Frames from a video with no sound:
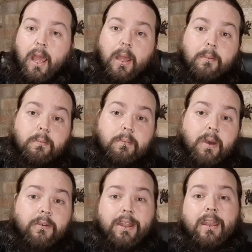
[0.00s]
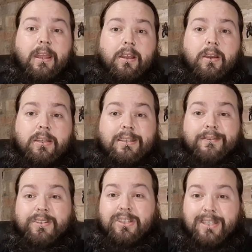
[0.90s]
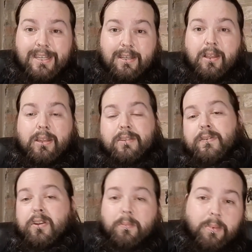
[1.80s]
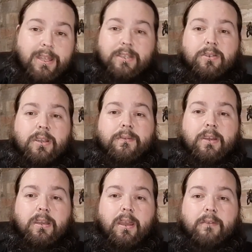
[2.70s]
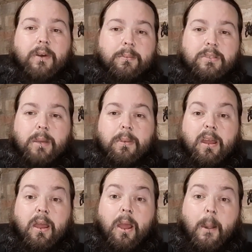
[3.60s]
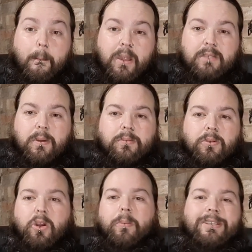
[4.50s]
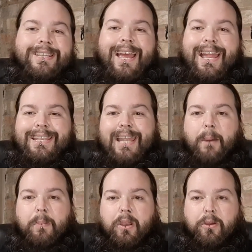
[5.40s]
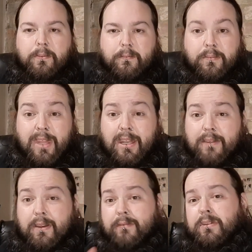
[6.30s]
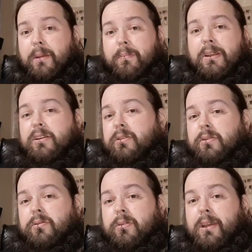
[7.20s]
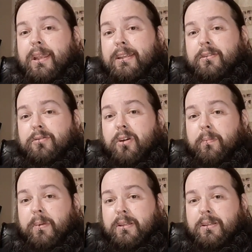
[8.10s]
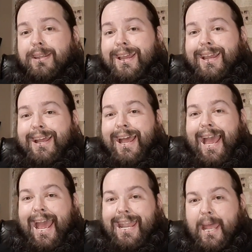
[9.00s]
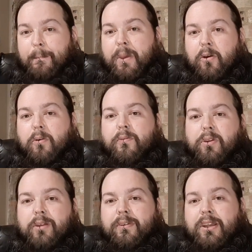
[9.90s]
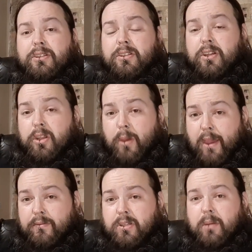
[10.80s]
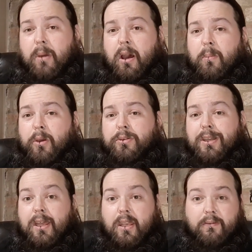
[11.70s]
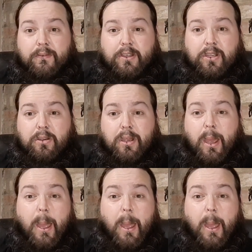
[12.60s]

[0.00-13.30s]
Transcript: But other than that, guys, if you did like this video, please do give it a thumbs up. Please pop some comments down below. And if you haven't yet, please do hit that subscribe button and that bell for notifications so you know every time I upload another video.